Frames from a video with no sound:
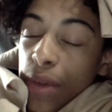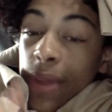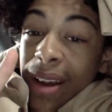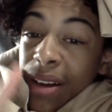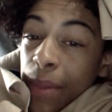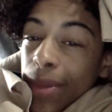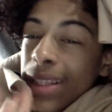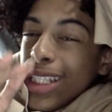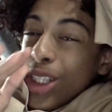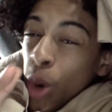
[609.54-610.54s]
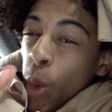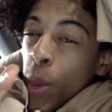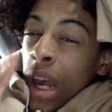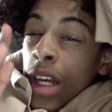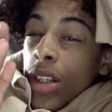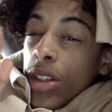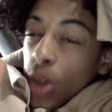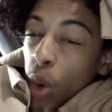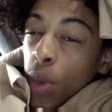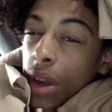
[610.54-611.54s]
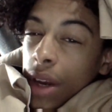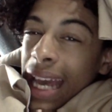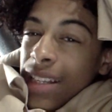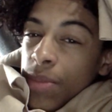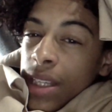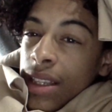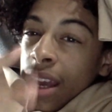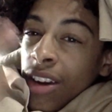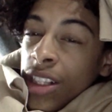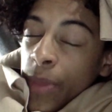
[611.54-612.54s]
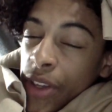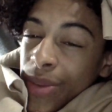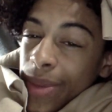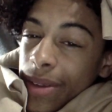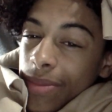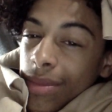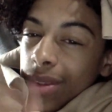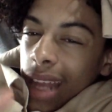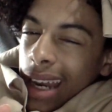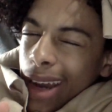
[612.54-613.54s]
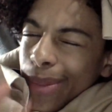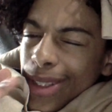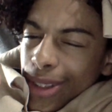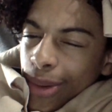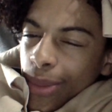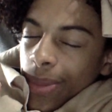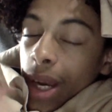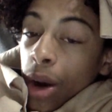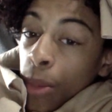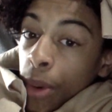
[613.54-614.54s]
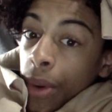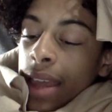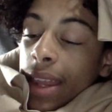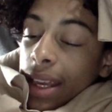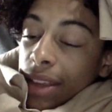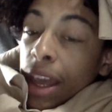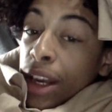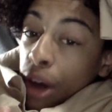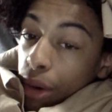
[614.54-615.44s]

they're come it's soon soon they're gonna ask me they're gonna sponsor me not now but soon they're on board they they know